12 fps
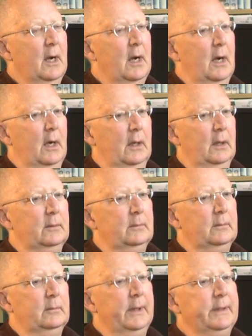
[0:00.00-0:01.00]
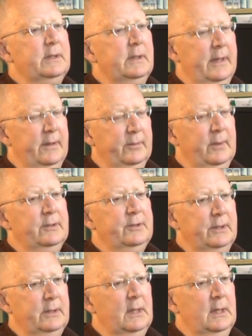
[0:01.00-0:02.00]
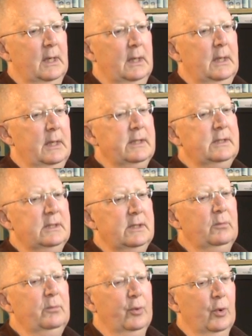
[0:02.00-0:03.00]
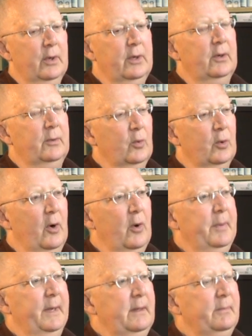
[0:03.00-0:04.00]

um, but anthropology is still broader and more open, and